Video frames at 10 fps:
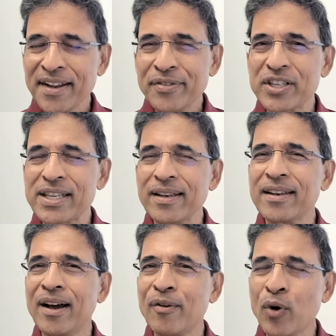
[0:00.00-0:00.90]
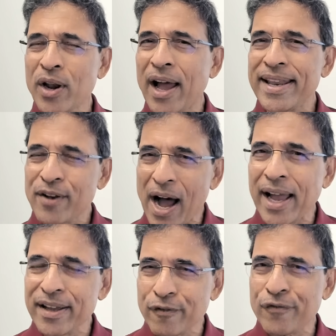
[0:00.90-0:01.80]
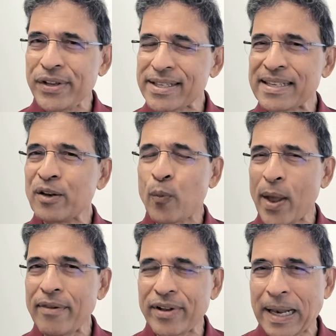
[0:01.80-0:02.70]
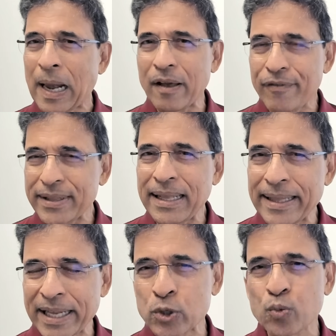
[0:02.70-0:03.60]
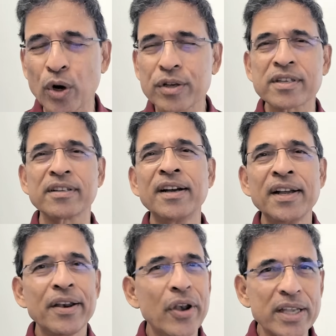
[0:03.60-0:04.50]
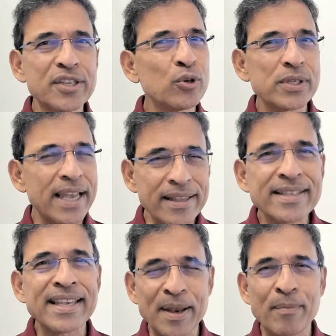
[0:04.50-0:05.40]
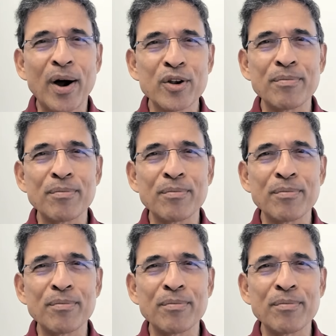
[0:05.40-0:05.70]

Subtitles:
This in what iron fist in a velvet glove. I think that's what Nasser Hussain said about